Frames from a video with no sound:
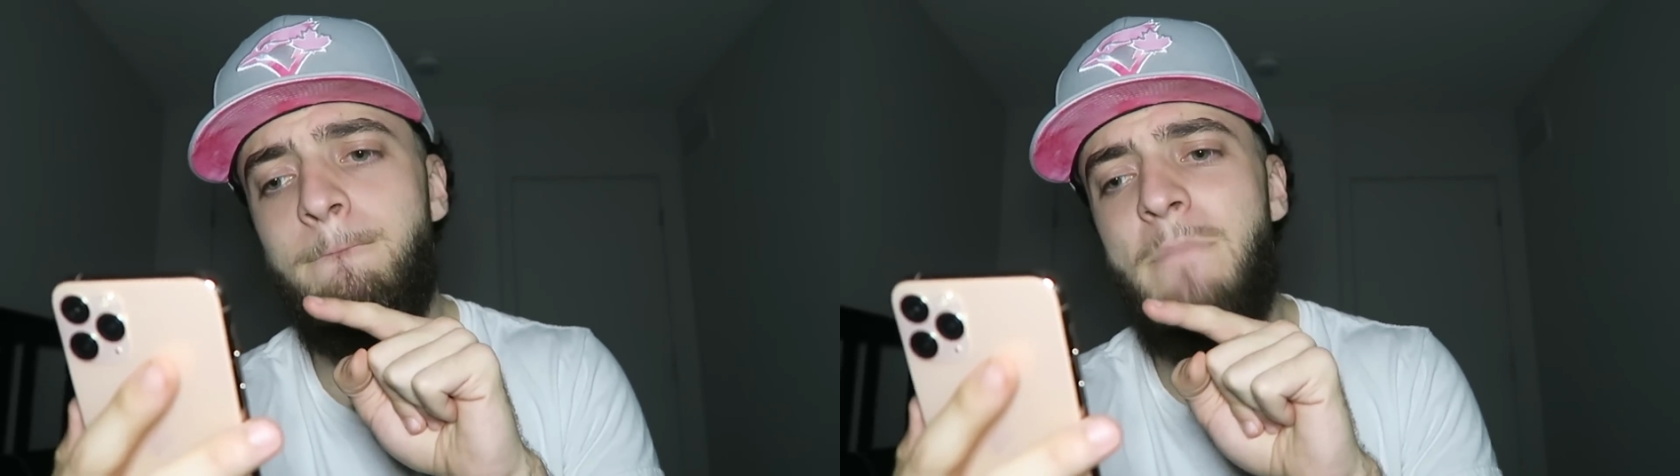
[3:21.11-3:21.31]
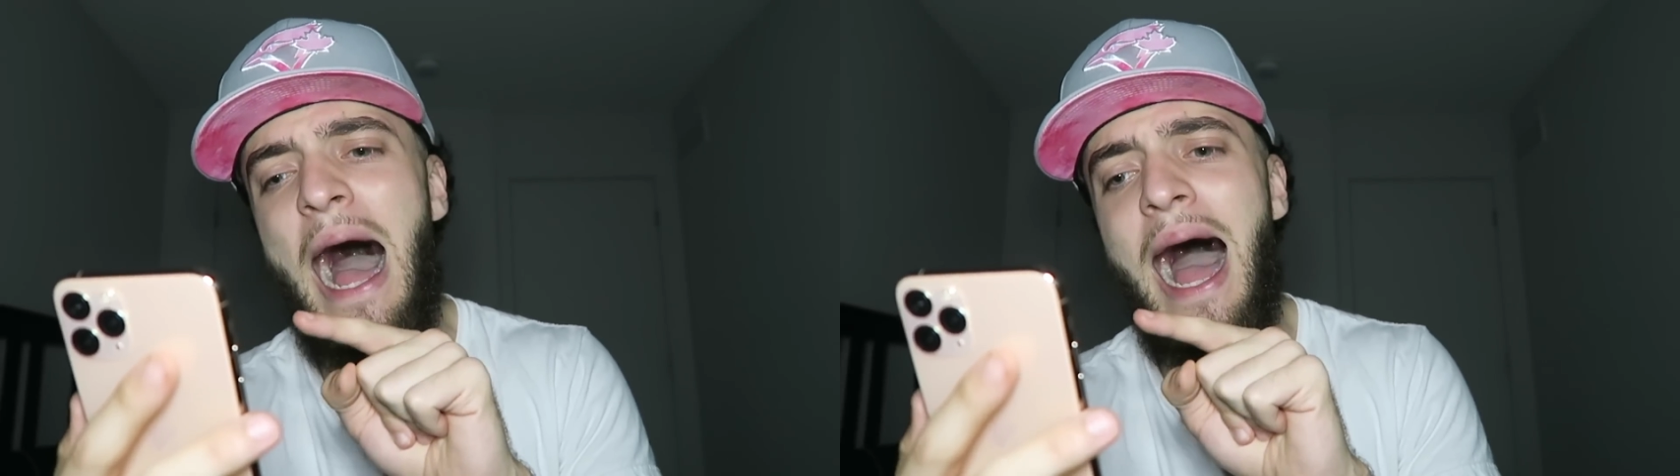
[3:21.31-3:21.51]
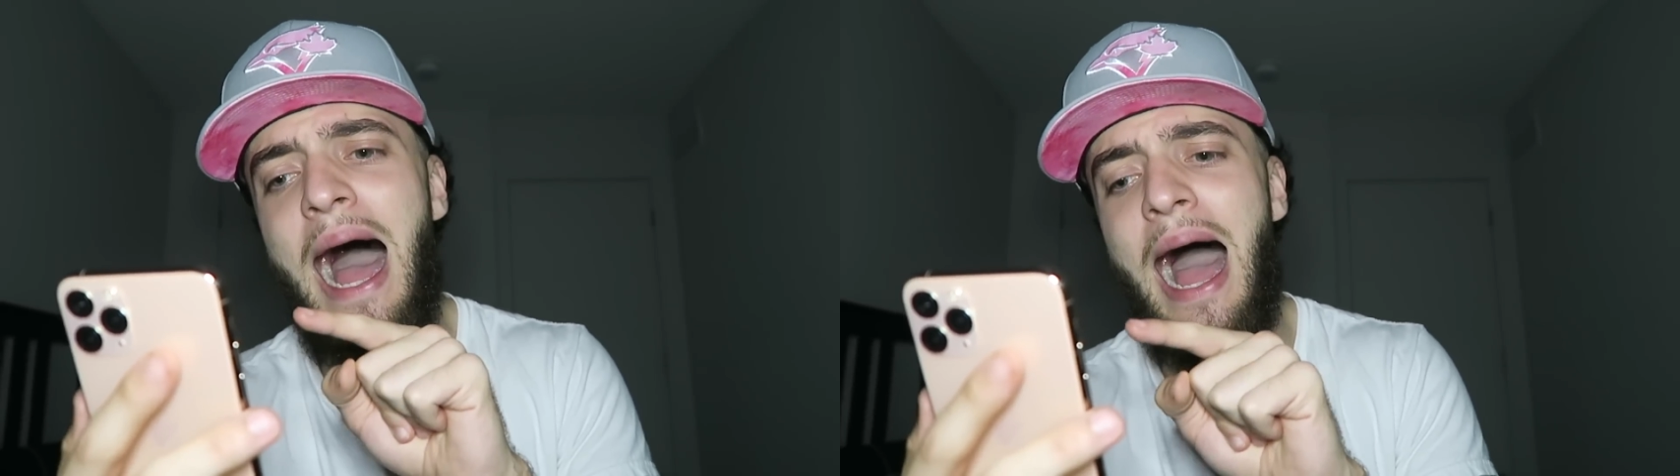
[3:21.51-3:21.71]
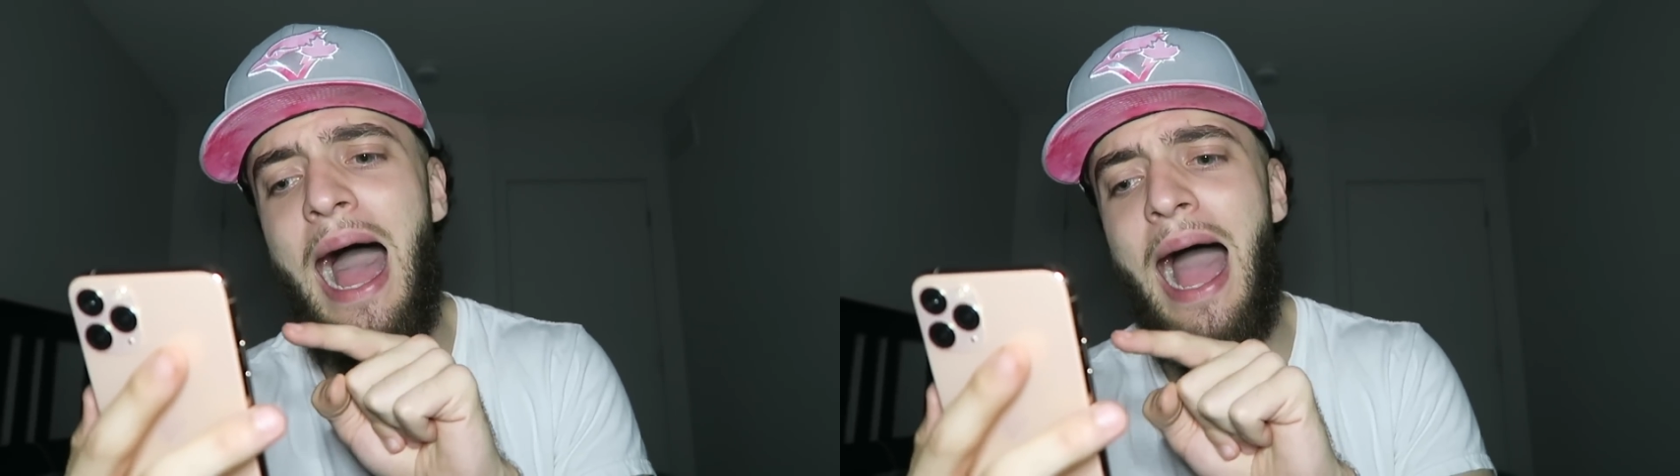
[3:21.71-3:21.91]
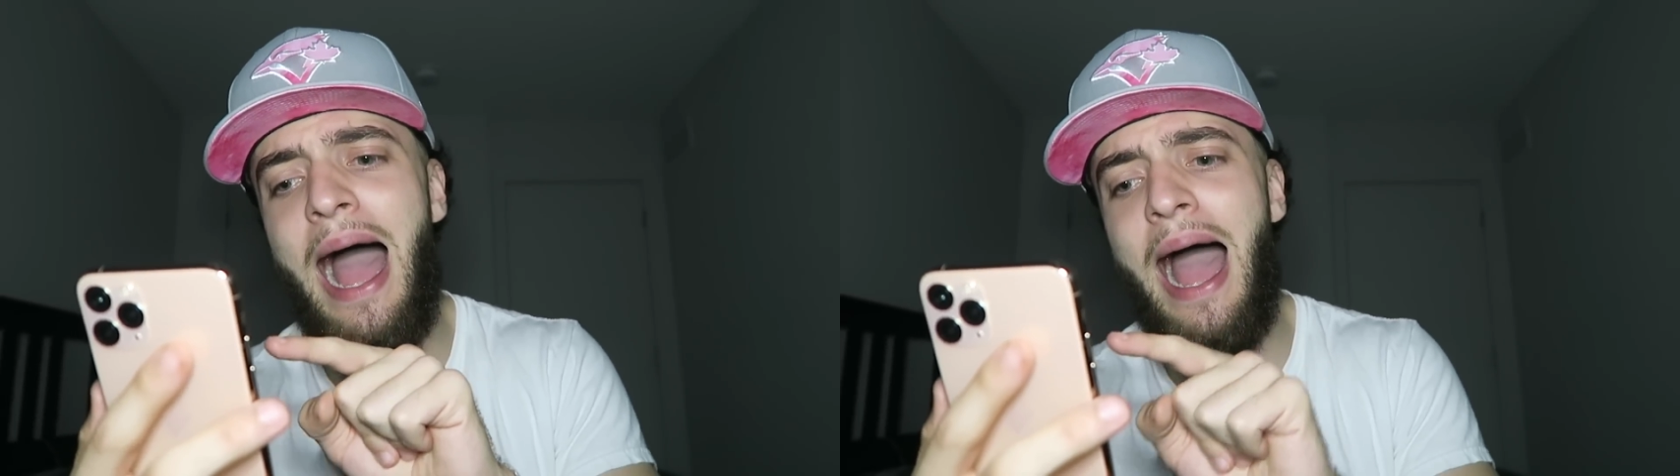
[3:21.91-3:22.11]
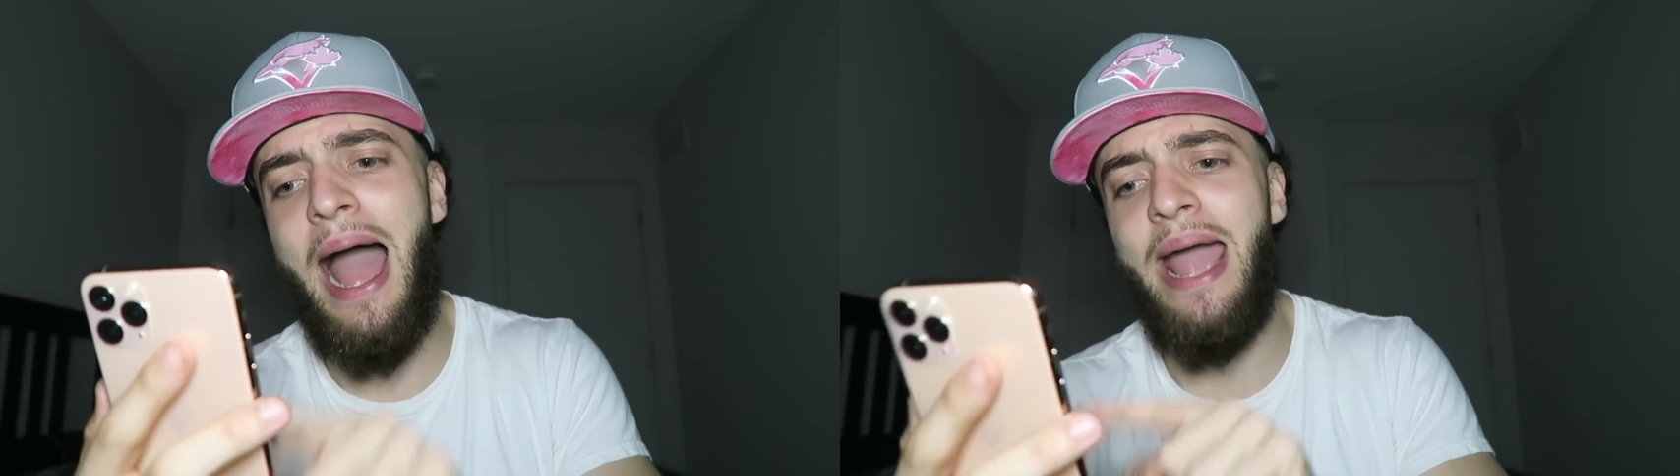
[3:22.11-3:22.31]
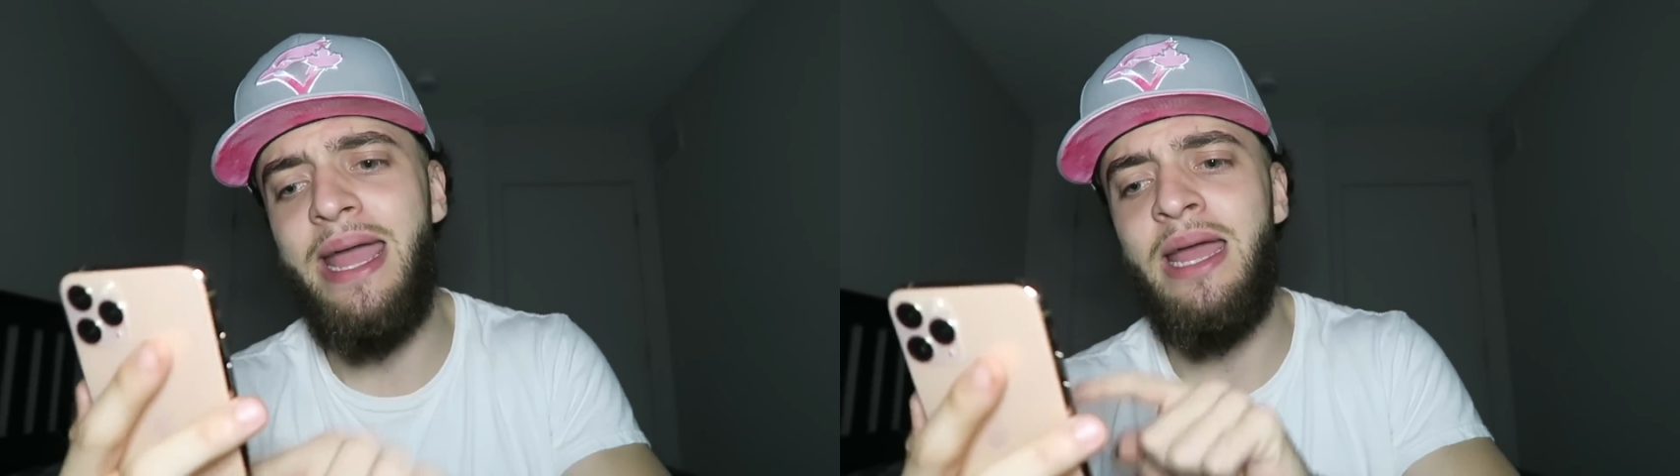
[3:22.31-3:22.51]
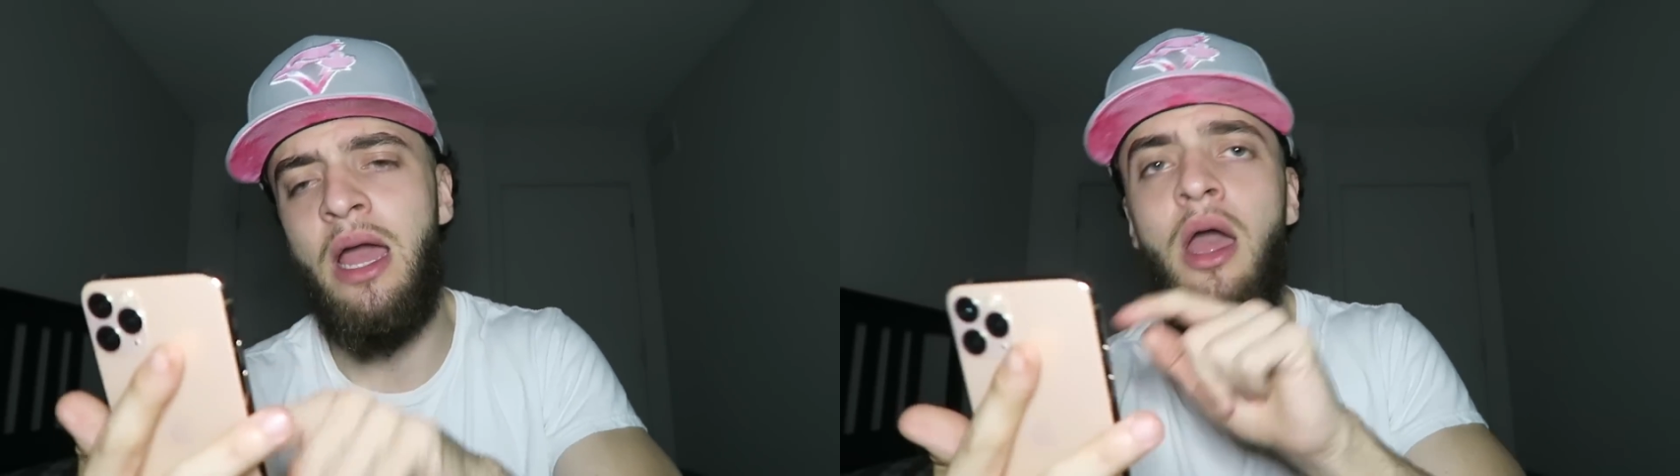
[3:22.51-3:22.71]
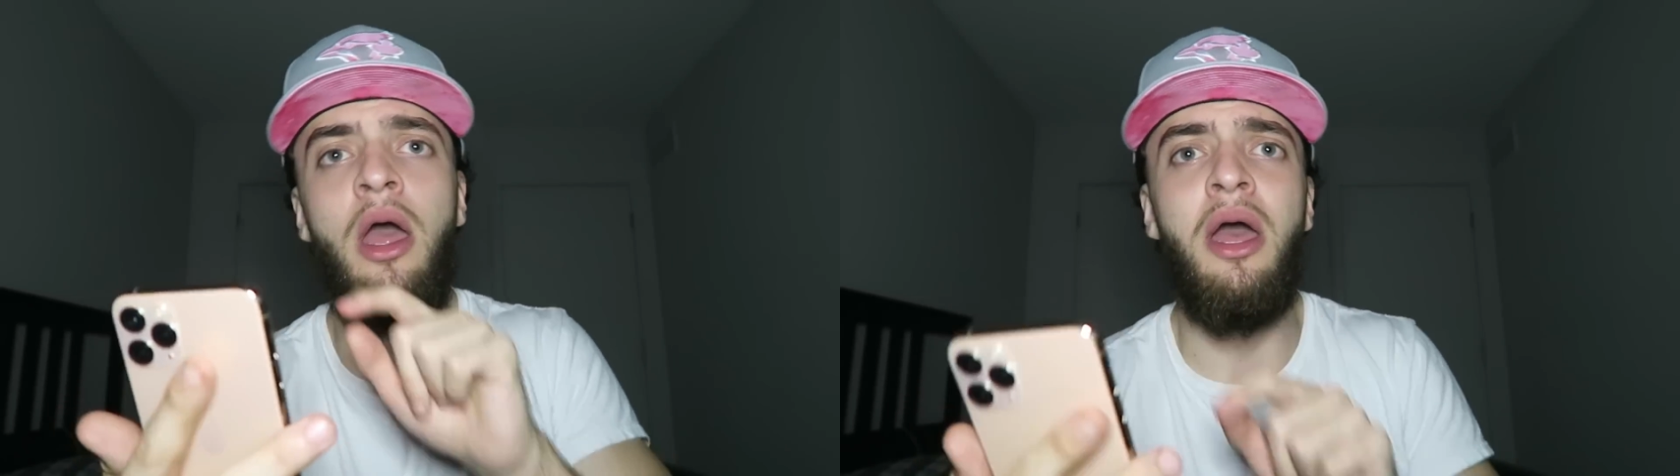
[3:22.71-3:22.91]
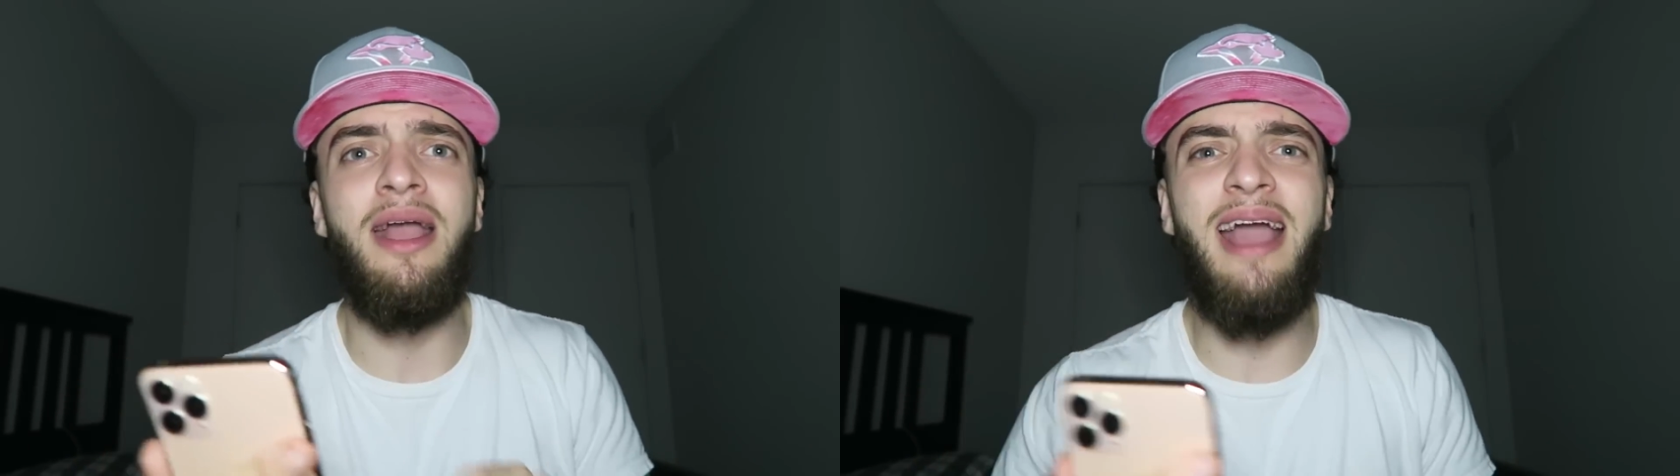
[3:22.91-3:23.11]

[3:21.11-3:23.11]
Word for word: Bye.